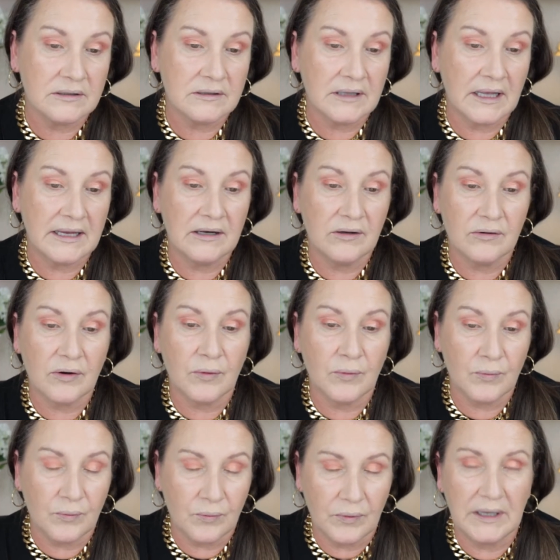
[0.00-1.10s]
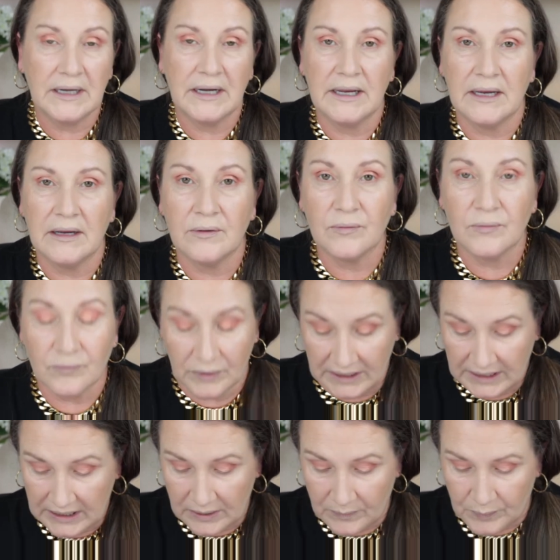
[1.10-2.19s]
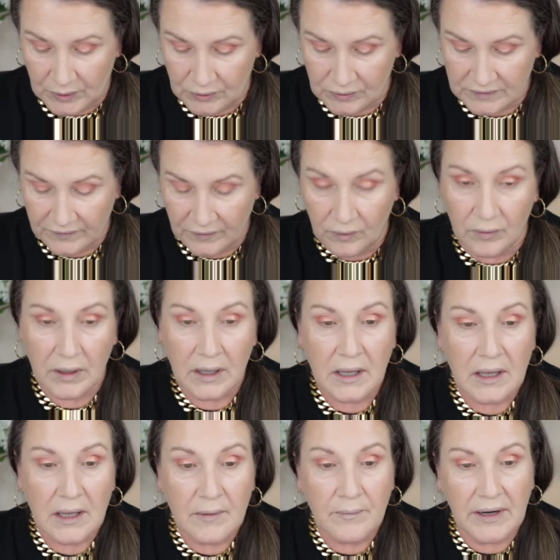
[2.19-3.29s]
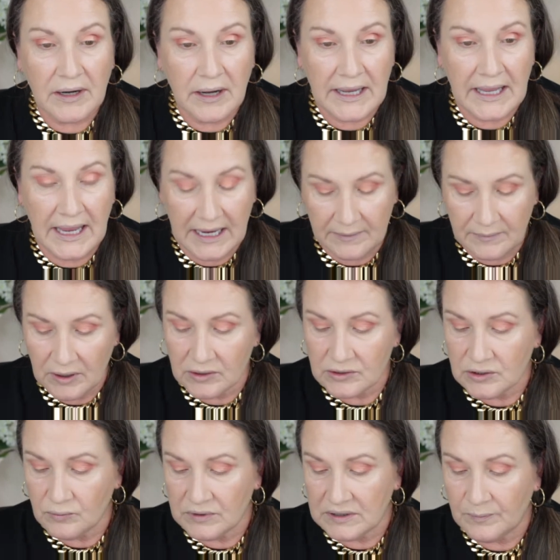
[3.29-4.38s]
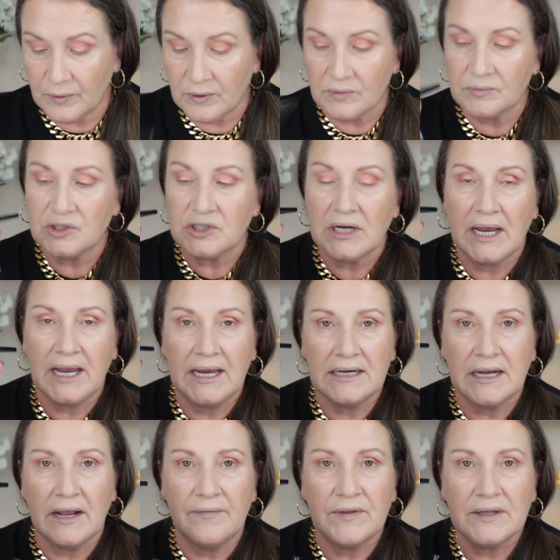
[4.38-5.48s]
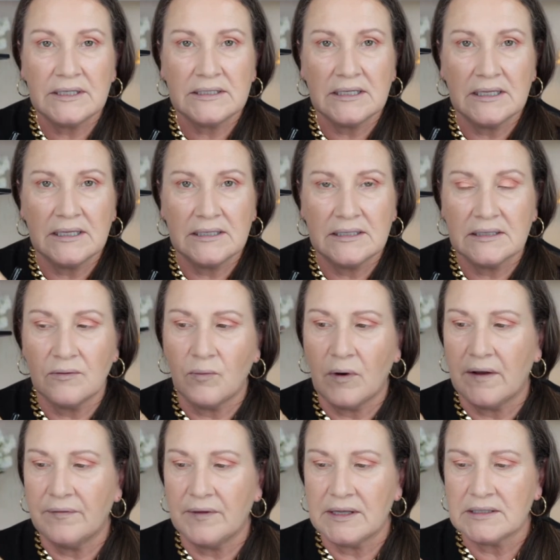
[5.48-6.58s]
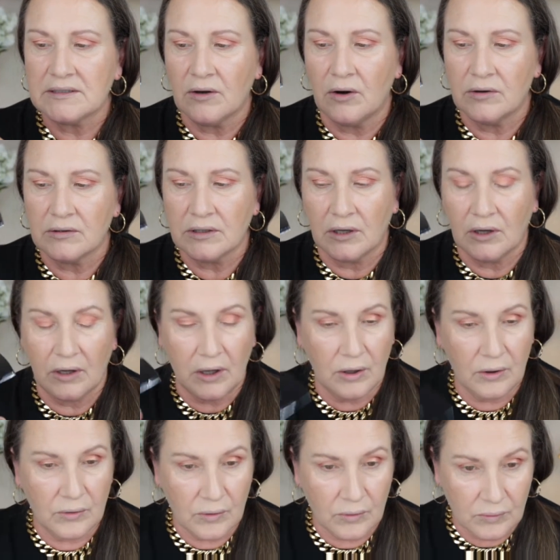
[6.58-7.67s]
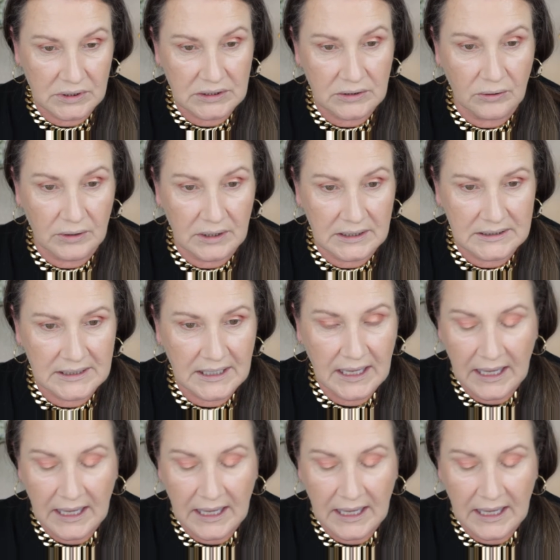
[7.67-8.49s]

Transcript: they look really, really beautiful. But I am going to with the bottom shade, and this is the one that's got glow written on it.